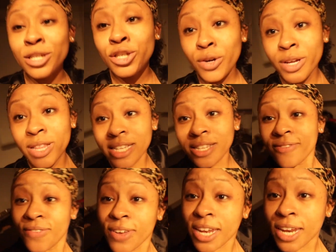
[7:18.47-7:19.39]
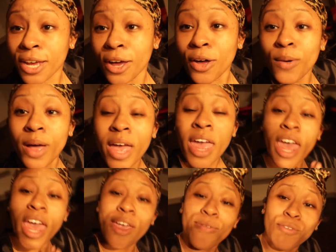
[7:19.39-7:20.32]
enjoyed this video.
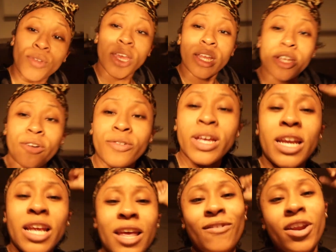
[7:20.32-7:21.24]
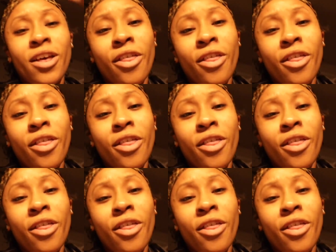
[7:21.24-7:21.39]
If you did, don't forget to give it